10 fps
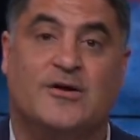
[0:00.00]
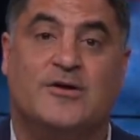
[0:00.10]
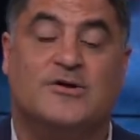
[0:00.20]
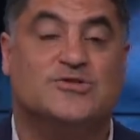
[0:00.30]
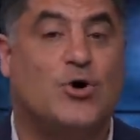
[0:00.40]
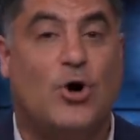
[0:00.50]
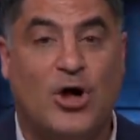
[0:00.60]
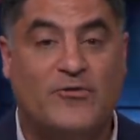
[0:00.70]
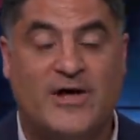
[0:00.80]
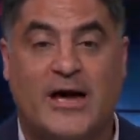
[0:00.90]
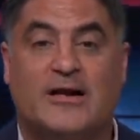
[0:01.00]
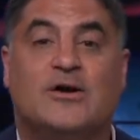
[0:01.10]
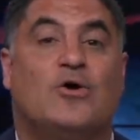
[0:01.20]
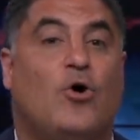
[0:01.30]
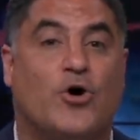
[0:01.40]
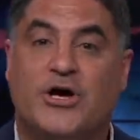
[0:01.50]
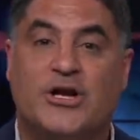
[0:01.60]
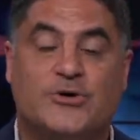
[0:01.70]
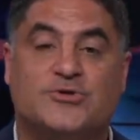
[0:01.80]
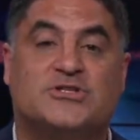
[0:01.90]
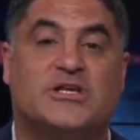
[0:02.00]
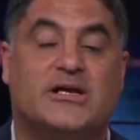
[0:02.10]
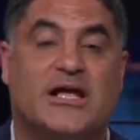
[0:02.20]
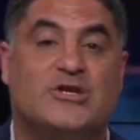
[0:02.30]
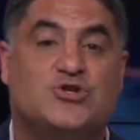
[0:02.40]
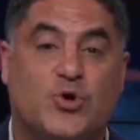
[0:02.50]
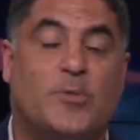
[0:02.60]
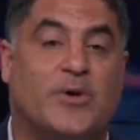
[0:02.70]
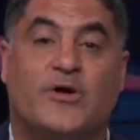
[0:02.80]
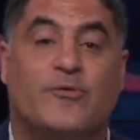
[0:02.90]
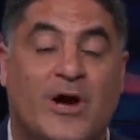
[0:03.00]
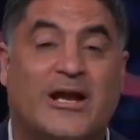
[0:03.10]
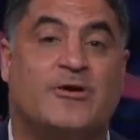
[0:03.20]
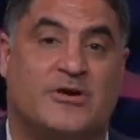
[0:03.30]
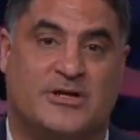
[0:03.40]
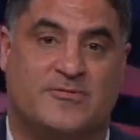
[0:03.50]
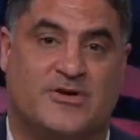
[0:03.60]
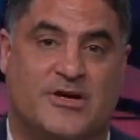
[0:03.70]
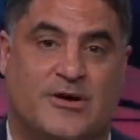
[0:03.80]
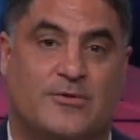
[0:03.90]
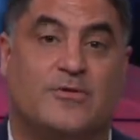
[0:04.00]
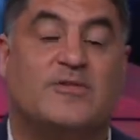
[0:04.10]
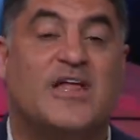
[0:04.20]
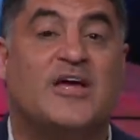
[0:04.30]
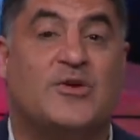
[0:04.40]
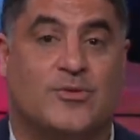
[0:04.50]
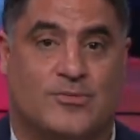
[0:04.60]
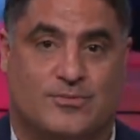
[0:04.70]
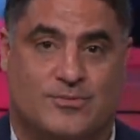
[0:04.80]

So all of that all you gotta do is click that join button right underneath the video. Thank you.